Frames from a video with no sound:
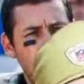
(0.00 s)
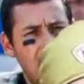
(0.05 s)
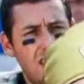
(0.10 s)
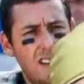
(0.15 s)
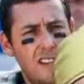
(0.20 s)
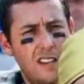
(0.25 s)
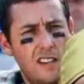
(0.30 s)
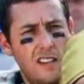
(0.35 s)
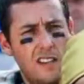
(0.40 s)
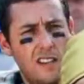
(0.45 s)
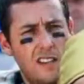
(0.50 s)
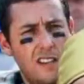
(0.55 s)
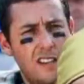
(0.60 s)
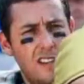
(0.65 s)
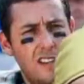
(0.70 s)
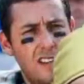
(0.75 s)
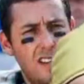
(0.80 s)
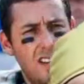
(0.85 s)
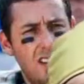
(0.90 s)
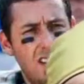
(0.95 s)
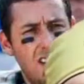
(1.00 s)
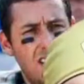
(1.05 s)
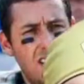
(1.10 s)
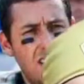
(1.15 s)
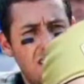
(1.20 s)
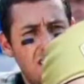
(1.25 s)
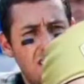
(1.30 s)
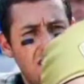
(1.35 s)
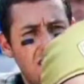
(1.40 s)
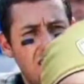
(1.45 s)

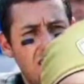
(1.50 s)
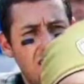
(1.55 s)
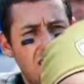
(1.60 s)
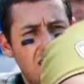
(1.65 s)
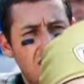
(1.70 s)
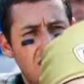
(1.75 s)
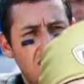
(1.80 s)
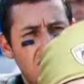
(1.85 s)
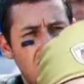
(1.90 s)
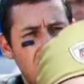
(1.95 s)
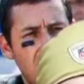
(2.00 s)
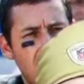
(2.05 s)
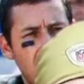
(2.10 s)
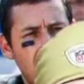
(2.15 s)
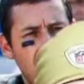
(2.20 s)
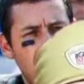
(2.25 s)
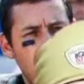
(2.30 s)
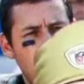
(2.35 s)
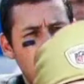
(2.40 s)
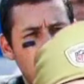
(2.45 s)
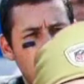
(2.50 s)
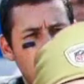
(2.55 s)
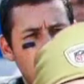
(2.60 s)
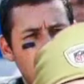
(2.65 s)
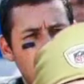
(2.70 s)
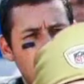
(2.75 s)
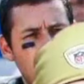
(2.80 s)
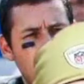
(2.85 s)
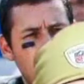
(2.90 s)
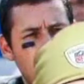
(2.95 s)

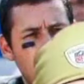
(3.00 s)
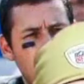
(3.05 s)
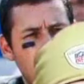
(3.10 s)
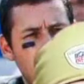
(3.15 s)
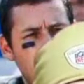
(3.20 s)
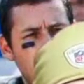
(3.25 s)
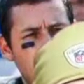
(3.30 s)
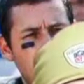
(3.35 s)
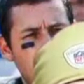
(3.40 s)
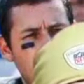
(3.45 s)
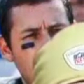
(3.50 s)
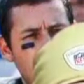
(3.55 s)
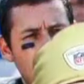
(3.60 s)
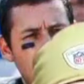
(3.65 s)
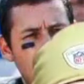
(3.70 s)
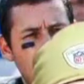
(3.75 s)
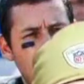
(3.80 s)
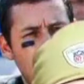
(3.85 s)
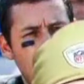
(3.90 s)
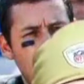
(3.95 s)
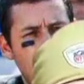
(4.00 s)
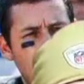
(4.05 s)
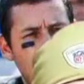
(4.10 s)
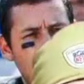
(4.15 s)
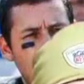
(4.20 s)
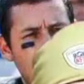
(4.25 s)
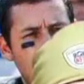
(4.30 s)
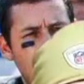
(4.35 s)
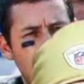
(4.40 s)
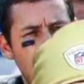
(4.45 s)

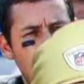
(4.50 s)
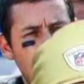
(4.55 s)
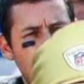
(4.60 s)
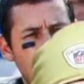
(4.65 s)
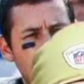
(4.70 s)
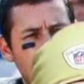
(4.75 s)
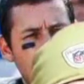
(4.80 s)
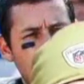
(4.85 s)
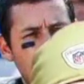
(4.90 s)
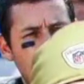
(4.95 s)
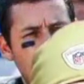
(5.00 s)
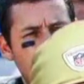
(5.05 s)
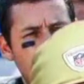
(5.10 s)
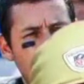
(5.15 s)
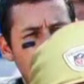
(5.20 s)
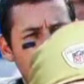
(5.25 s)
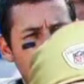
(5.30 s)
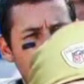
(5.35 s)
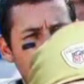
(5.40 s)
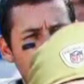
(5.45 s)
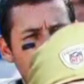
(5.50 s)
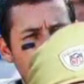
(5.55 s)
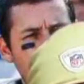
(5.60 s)
(silent)